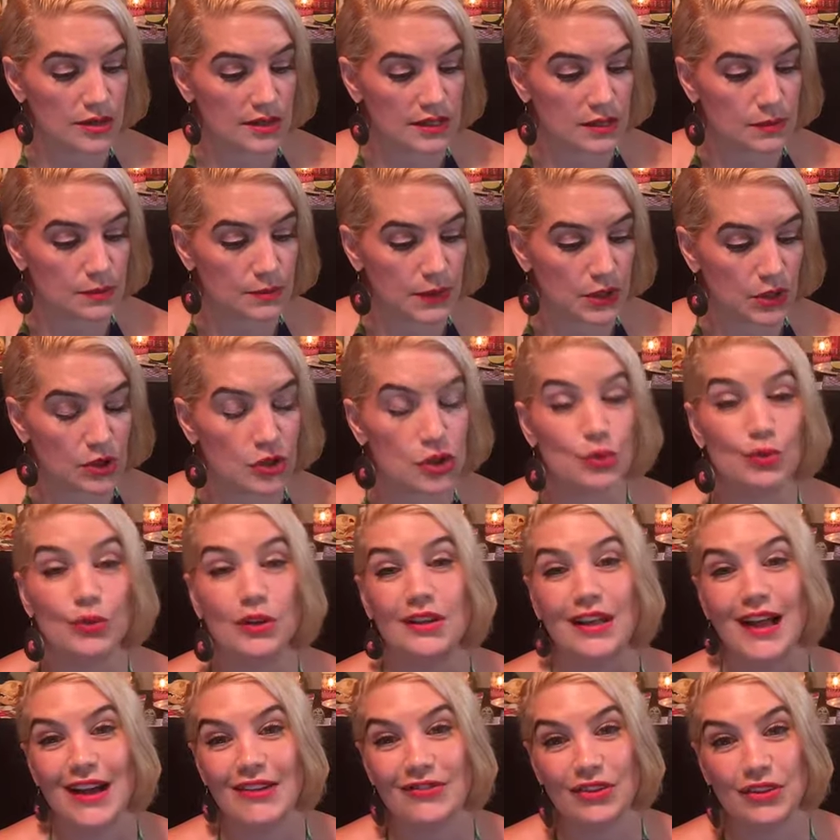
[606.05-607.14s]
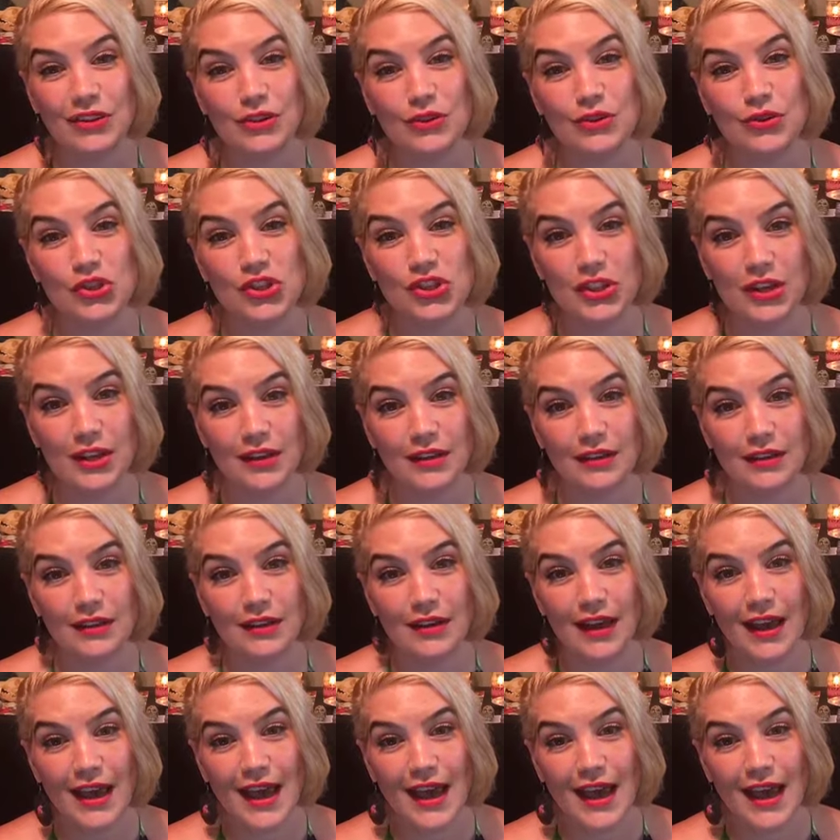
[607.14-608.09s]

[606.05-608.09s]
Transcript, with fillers: spiritual evolution.